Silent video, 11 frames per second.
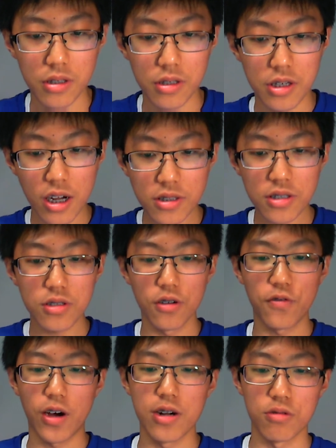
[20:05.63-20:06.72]
Gets the
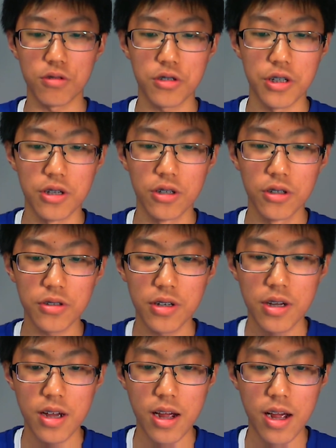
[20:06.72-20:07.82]
final shield.
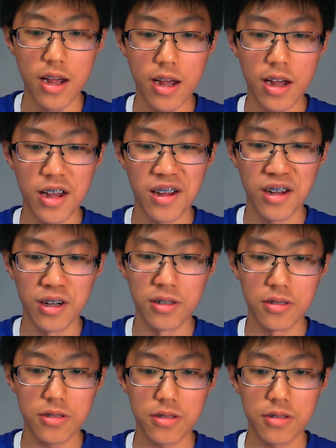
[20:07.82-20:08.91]

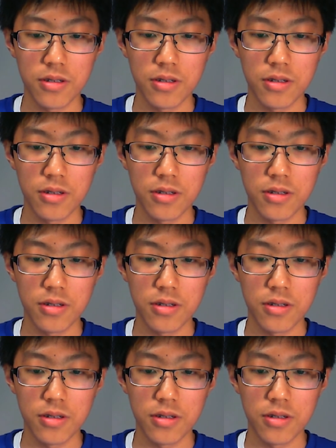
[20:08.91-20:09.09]
And